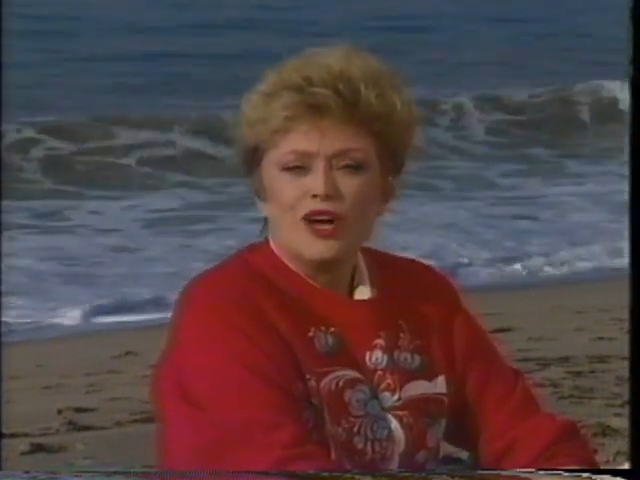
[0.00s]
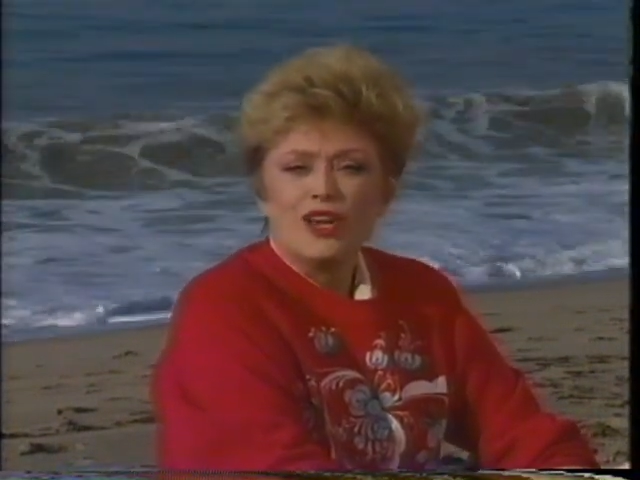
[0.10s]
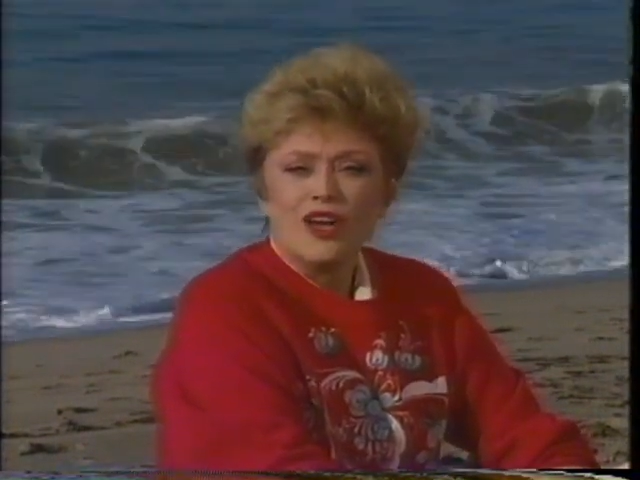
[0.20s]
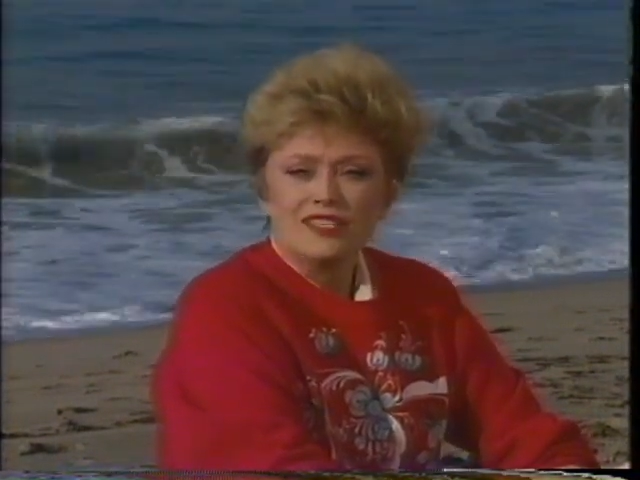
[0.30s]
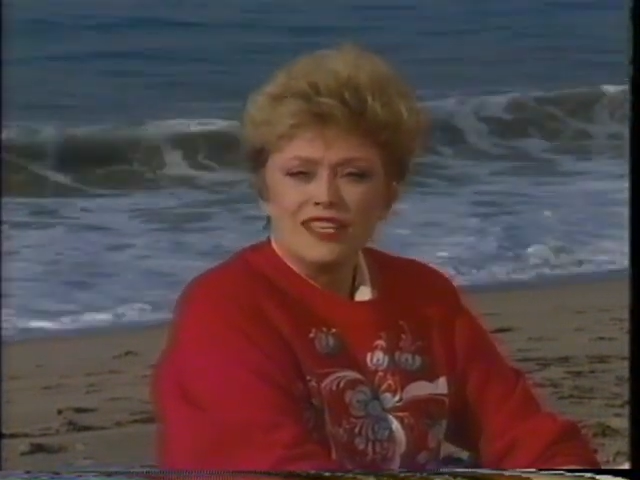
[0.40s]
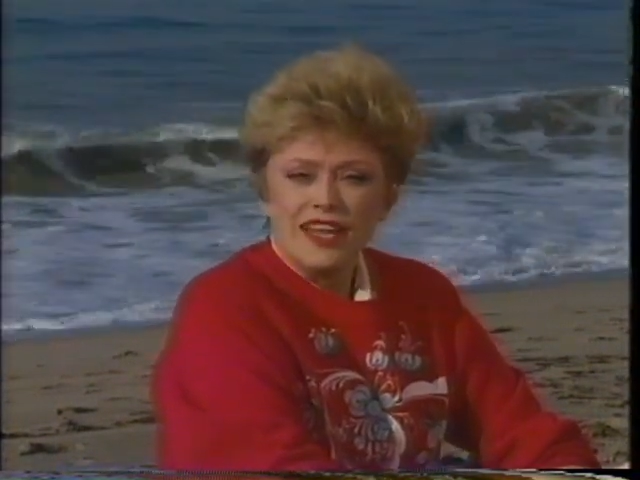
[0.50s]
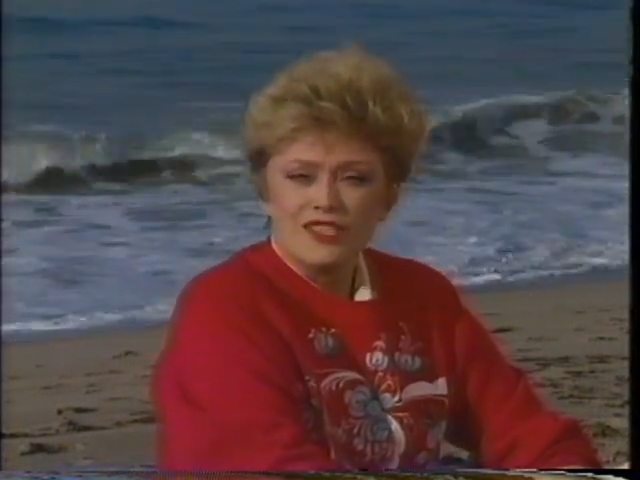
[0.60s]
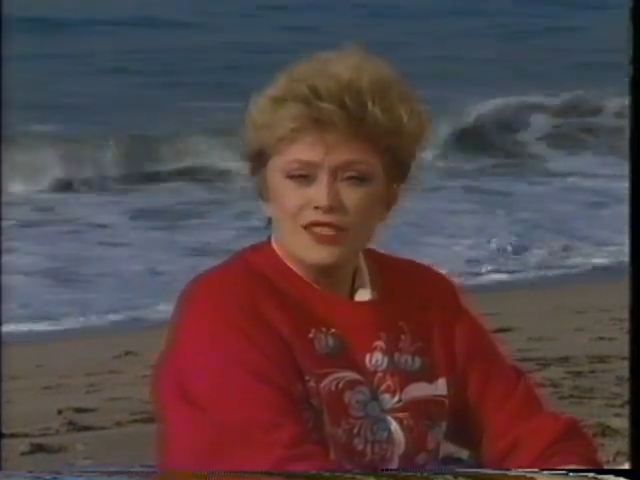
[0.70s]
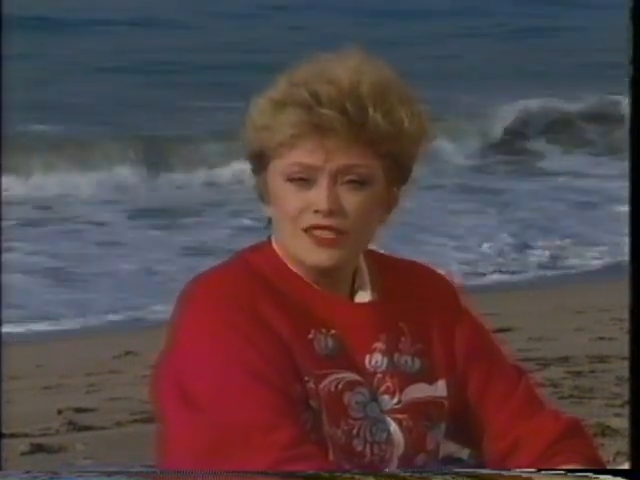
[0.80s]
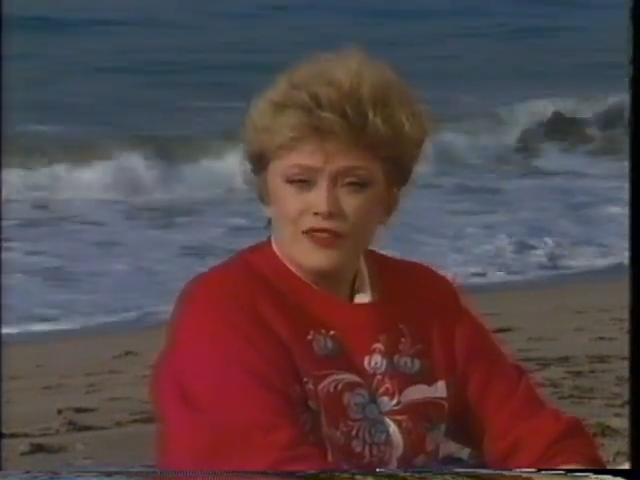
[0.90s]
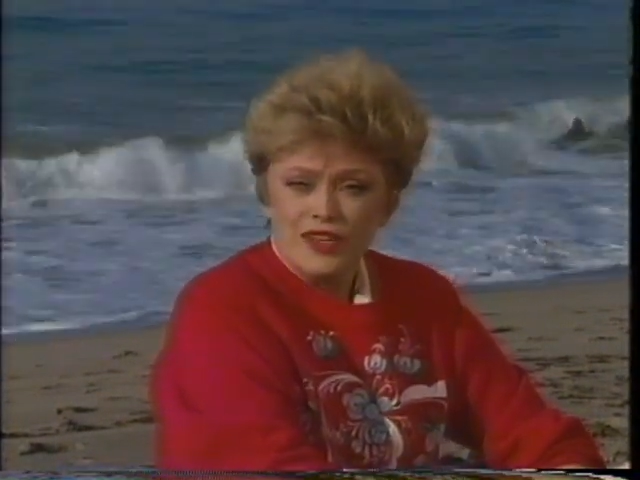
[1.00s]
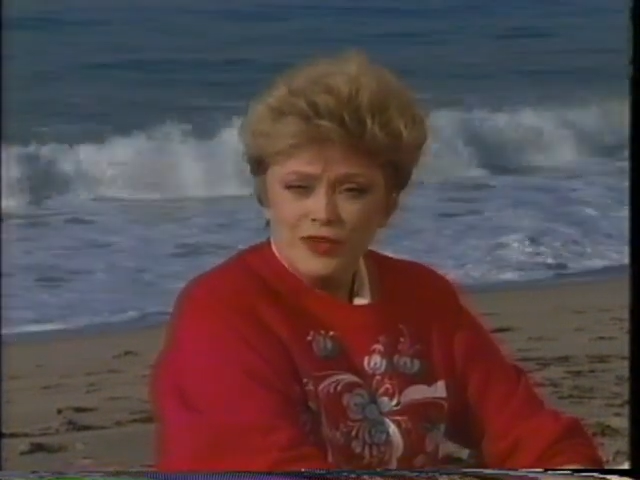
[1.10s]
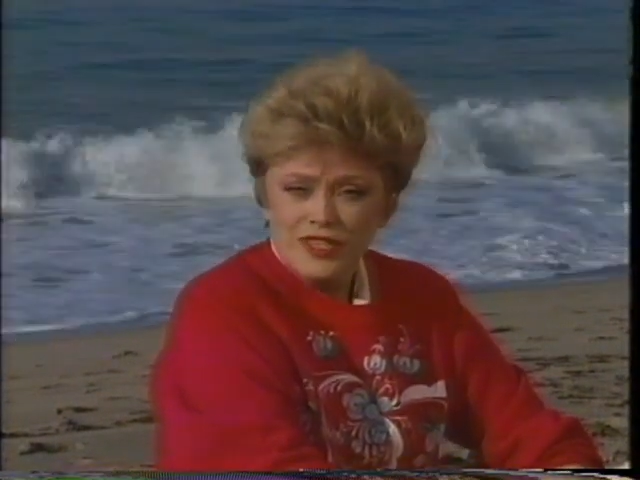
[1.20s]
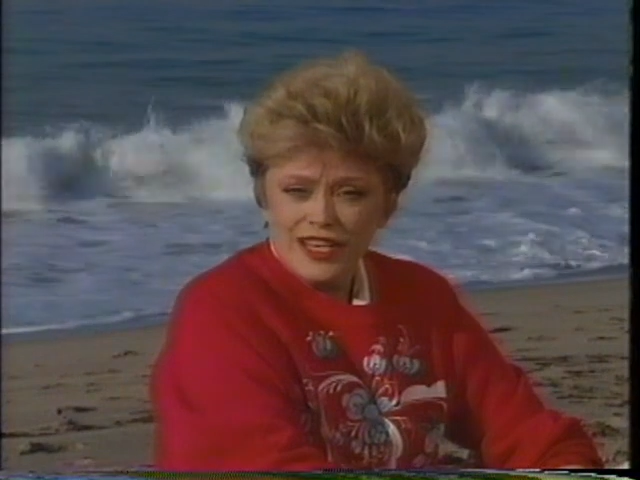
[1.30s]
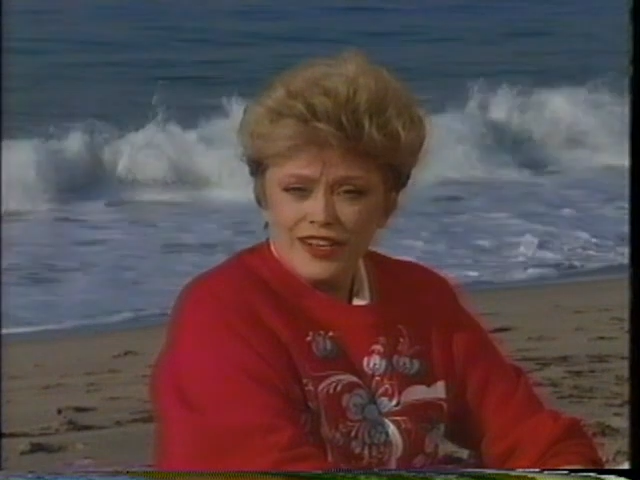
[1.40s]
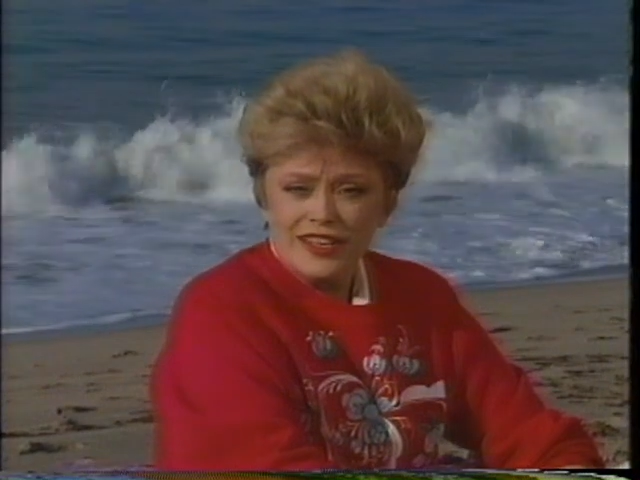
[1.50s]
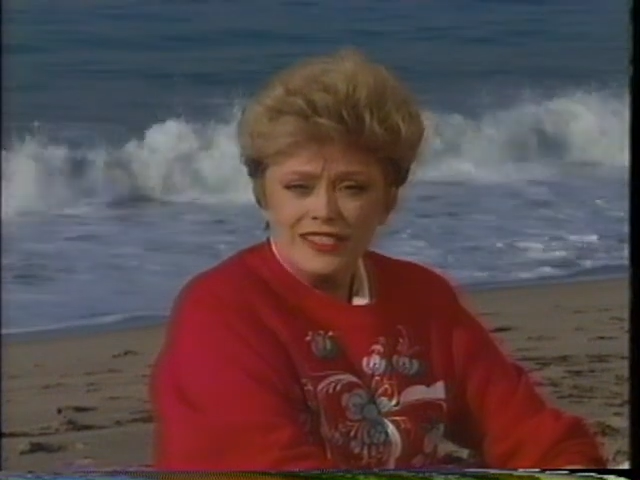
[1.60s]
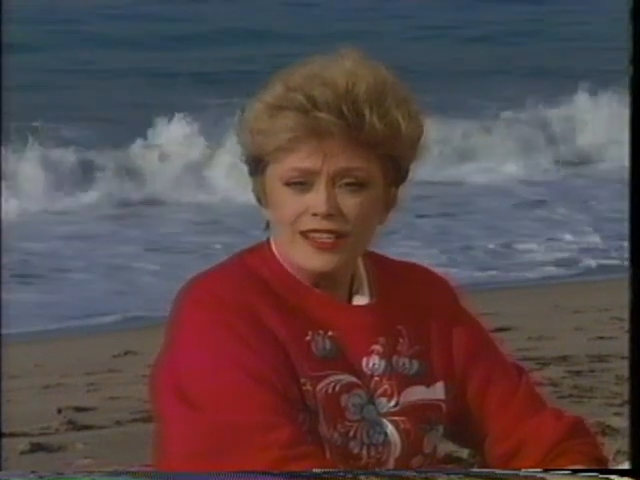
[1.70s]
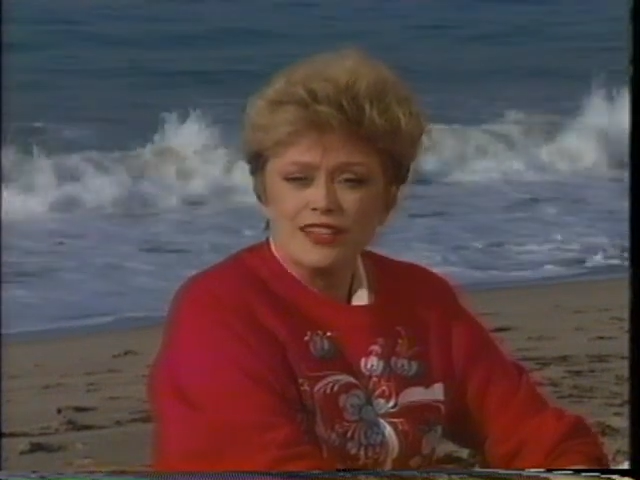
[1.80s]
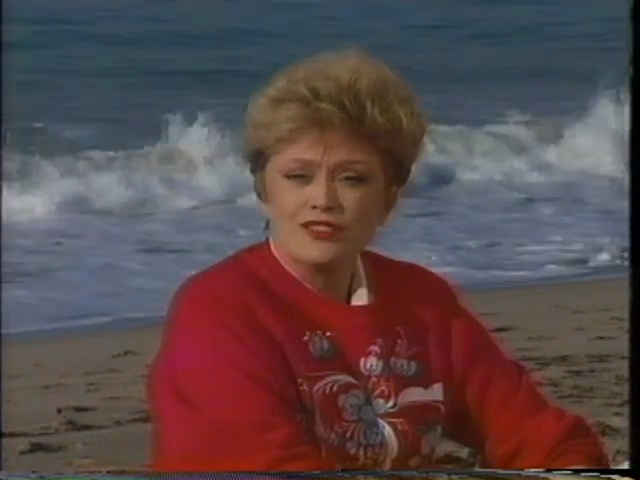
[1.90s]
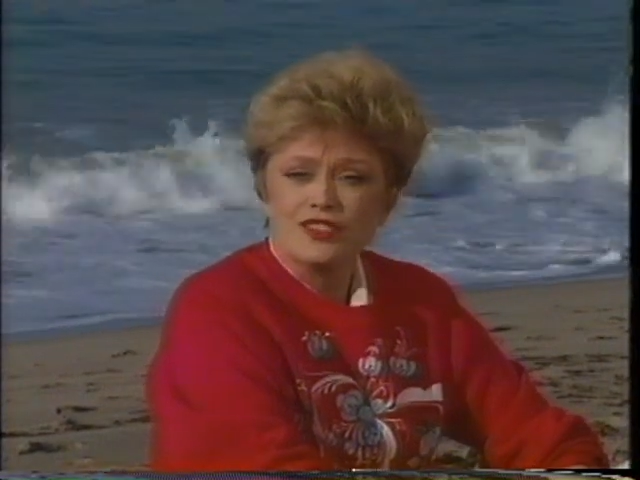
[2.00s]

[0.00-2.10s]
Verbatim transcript: a Los Angeles veterinarian, Dr.